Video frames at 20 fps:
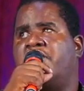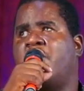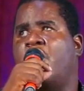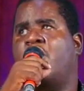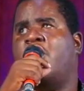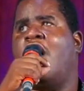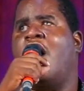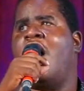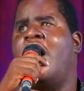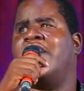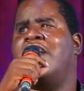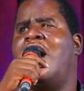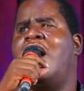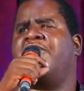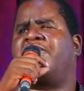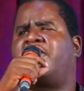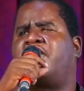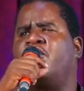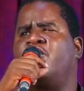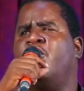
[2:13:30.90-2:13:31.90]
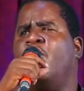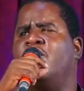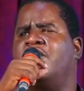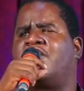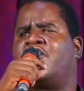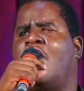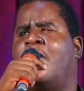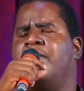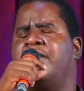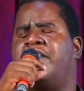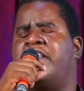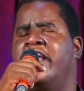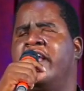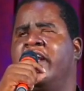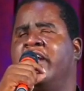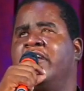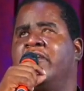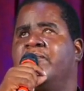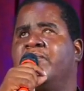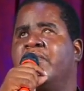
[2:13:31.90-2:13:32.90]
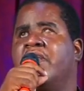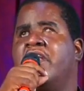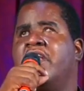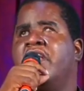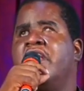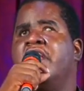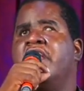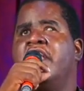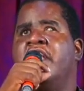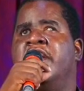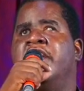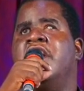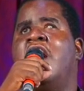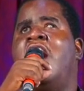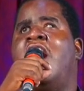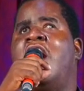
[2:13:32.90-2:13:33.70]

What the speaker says: So God has to do something in